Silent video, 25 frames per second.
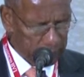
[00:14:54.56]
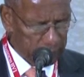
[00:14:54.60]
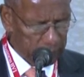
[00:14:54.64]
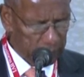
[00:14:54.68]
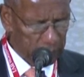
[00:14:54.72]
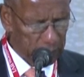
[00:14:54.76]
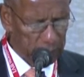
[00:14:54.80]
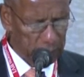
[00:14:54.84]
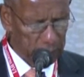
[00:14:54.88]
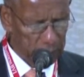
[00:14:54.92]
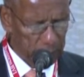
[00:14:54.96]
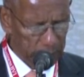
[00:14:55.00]
and
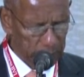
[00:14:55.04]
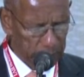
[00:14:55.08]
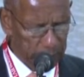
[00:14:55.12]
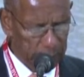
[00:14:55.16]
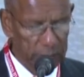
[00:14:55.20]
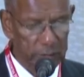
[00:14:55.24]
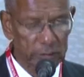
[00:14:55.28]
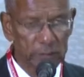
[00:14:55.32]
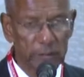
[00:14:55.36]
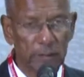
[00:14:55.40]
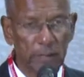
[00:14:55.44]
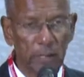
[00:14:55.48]

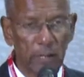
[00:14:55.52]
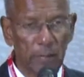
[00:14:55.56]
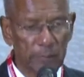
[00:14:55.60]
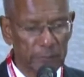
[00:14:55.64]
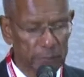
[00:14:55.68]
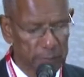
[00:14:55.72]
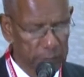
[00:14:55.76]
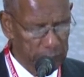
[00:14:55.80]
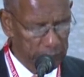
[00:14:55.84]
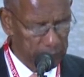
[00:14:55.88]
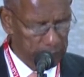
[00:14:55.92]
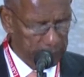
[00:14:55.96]
entrepreneurship
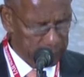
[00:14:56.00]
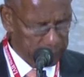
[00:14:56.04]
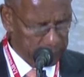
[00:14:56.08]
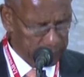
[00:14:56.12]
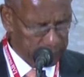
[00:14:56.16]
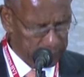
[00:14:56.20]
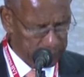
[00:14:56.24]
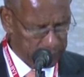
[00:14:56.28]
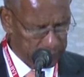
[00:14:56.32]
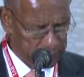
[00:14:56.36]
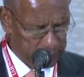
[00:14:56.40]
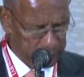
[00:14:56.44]

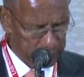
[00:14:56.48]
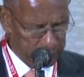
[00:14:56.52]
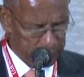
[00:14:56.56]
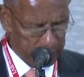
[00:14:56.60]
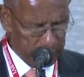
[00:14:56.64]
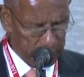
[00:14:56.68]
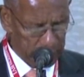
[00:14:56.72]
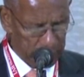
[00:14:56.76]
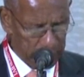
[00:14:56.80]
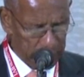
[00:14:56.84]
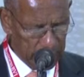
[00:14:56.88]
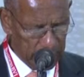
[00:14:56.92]
opportunities,
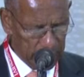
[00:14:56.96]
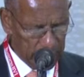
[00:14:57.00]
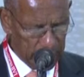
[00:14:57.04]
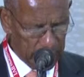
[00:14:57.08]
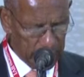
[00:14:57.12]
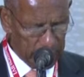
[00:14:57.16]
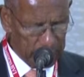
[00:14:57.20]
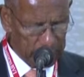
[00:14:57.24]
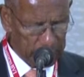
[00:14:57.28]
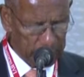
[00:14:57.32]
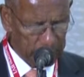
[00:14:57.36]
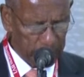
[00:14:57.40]

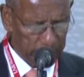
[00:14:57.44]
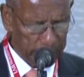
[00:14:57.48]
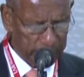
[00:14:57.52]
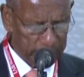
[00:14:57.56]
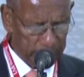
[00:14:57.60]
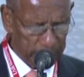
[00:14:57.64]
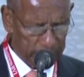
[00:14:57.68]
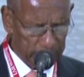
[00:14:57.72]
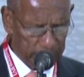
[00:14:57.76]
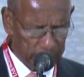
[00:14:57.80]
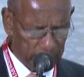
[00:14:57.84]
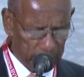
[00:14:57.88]

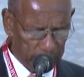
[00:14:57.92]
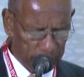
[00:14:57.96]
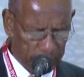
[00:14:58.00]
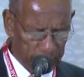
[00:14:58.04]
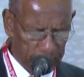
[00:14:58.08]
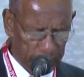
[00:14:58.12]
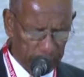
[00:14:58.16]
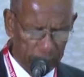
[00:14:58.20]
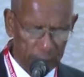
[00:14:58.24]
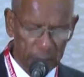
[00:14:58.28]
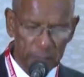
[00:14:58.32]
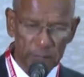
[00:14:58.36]
expanded
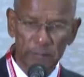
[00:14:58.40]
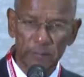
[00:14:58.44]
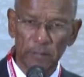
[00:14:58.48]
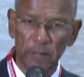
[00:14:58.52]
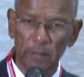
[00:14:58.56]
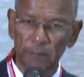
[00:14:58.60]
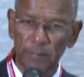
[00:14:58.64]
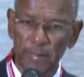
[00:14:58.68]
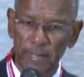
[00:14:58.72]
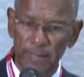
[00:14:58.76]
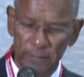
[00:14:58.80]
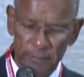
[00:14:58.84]
government
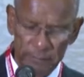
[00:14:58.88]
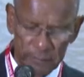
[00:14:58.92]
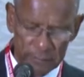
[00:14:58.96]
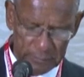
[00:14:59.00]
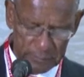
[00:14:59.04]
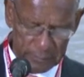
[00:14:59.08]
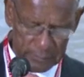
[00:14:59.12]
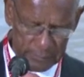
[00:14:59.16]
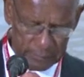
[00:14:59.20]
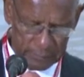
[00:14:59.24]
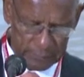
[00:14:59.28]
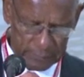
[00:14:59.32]
fiscal
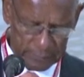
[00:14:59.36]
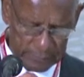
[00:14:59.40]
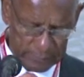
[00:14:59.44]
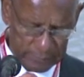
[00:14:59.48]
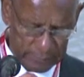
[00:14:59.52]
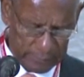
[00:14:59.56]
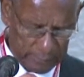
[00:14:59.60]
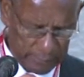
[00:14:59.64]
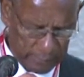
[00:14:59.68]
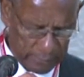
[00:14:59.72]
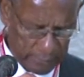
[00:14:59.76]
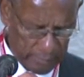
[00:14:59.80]

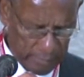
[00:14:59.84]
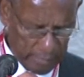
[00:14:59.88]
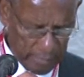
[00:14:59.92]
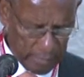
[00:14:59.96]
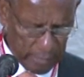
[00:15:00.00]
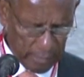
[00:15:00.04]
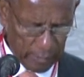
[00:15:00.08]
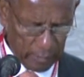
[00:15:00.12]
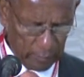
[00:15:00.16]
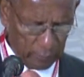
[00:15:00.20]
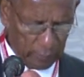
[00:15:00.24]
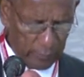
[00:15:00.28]
balances,
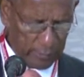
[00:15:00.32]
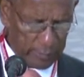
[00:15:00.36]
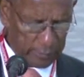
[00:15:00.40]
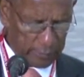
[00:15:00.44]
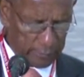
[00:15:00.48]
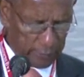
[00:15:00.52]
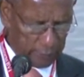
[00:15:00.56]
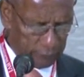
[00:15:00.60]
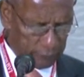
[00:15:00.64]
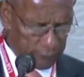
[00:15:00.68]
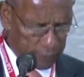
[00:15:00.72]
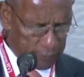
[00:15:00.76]

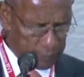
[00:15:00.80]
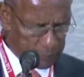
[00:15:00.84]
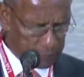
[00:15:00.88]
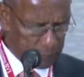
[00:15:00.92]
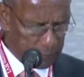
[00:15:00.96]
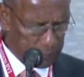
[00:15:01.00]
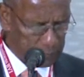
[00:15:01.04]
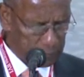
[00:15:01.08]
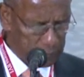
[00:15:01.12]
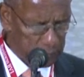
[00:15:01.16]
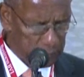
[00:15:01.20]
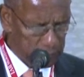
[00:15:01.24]
greater
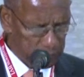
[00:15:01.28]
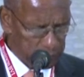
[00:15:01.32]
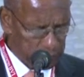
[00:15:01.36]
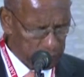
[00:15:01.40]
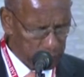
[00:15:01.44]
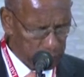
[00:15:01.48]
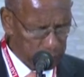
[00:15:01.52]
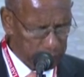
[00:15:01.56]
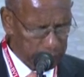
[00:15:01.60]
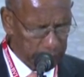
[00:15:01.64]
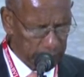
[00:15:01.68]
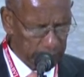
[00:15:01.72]
investment in
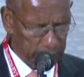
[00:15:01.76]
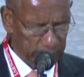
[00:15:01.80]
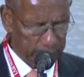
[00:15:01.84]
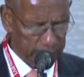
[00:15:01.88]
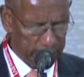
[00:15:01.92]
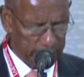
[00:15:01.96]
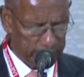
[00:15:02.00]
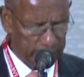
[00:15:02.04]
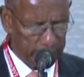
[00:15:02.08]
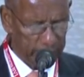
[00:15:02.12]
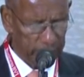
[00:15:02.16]
social and